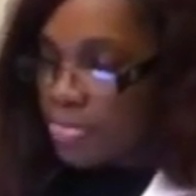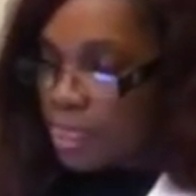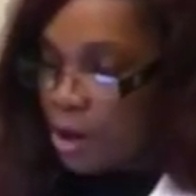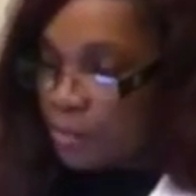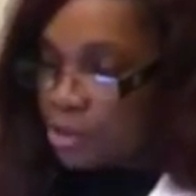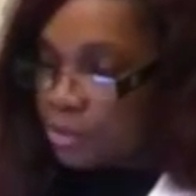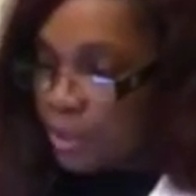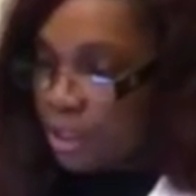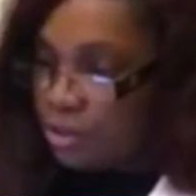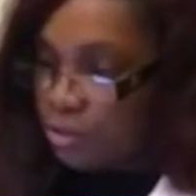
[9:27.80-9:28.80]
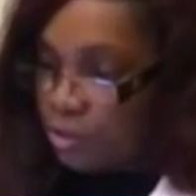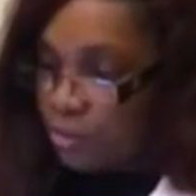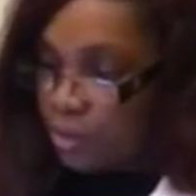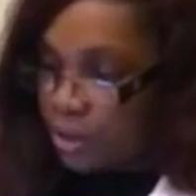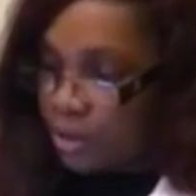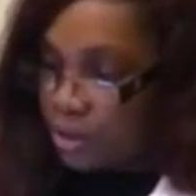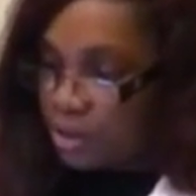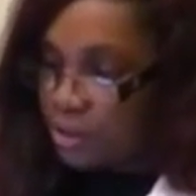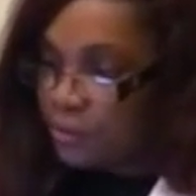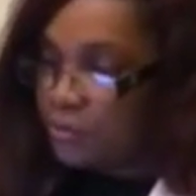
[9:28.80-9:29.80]
No between group
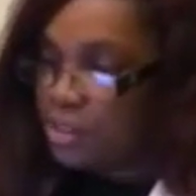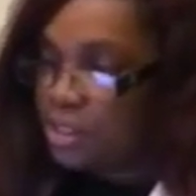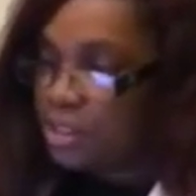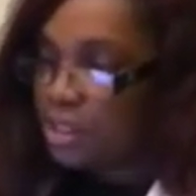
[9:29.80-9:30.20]
differences